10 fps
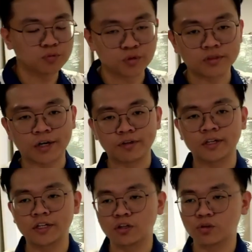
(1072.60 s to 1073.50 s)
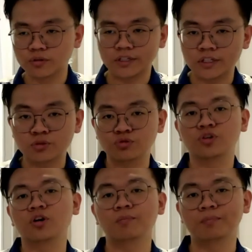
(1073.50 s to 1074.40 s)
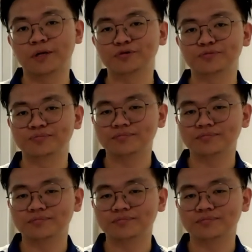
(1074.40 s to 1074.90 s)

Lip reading: won't directly look into your bedroom.